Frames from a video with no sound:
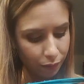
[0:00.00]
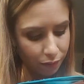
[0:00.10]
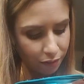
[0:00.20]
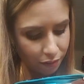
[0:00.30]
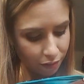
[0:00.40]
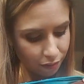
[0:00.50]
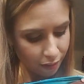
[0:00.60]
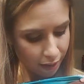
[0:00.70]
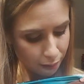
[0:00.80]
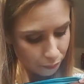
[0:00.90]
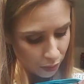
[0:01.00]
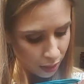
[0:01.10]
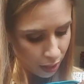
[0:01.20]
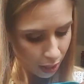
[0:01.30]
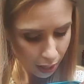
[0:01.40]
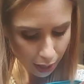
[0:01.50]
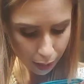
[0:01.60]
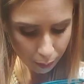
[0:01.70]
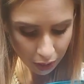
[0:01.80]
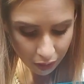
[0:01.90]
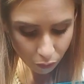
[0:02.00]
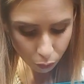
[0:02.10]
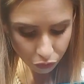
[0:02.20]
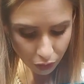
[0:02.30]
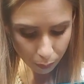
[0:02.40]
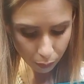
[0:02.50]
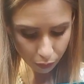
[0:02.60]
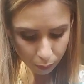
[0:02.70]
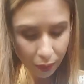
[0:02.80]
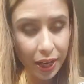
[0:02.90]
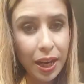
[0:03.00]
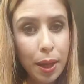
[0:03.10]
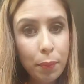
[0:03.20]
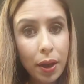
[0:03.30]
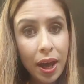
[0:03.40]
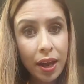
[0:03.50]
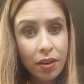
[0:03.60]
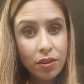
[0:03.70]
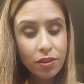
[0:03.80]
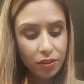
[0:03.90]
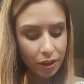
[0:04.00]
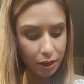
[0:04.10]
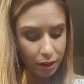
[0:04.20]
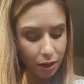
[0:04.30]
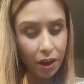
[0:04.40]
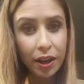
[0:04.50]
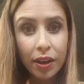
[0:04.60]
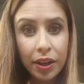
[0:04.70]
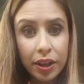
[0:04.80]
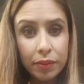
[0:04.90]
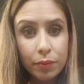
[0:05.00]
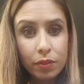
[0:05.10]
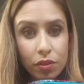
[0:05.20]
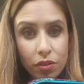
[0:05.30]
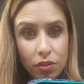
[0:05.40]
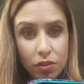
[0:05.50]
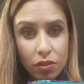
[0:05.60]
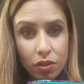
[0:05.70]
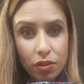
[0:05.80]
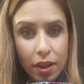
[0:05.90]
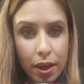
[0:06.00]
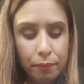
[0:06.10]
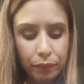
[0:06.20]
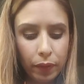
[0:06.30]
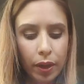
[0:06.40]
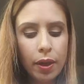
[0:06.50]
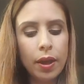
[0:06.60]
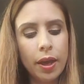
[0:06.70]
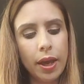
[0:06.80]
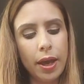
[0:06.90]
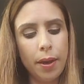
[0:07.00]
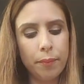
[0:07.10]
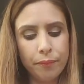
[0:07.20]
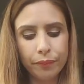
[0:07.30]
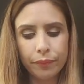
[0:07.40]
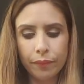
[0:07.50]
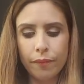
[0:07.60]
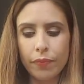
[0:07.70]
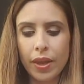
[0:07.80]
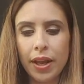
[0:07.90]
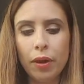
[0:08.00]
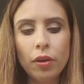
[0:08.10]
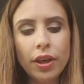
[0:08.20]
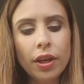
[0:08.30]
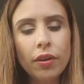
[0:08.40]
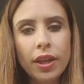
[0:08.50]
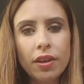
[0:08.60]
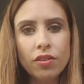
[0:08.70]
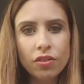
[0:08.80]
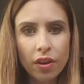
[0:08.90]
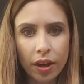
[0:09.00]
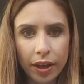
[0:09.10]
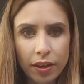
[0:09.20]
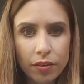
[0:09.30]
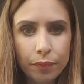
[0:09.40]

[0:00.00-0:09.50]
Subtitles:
scissors there. And I've also put my lip and eyeliner just there. And now looking on the inside,